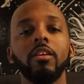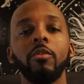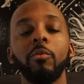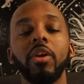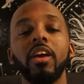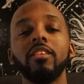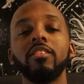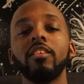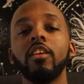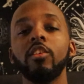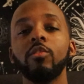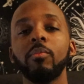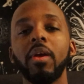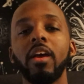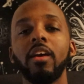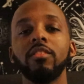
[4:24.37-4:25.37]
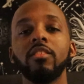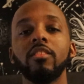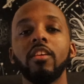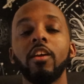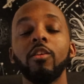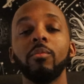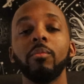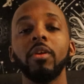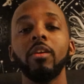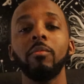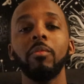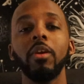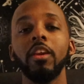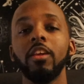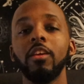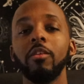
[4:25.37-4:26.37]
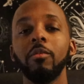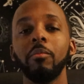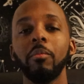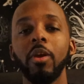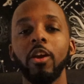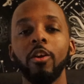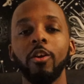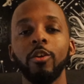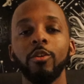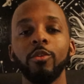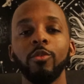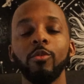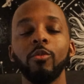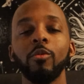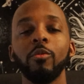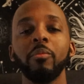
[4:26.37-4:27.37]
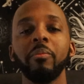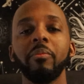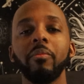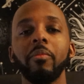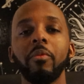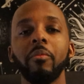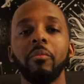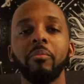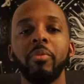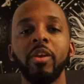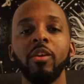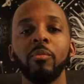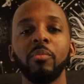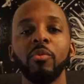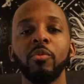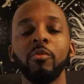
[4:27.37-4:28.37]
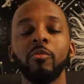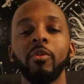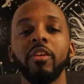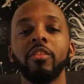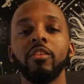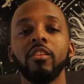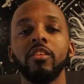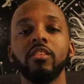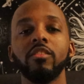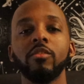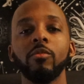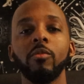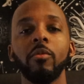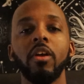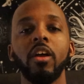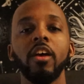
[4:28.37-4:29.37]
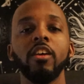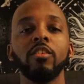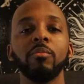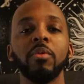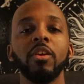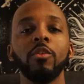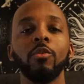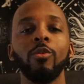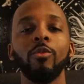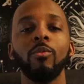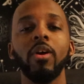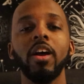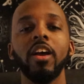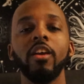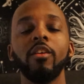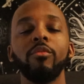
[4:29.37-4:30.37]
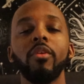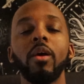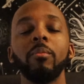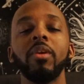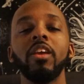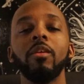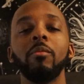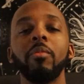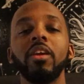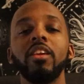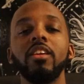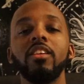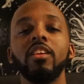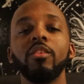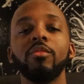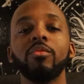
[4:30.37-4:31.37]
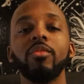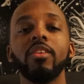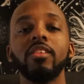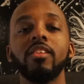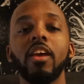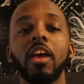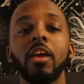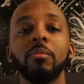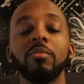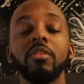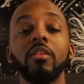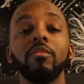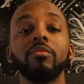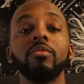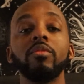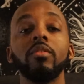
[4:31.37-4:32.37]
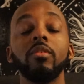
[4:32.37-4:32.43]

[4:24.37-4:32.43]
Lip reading: when I say spouses, I don't mean many marital people, whether it's husband or wife. I mean many different types of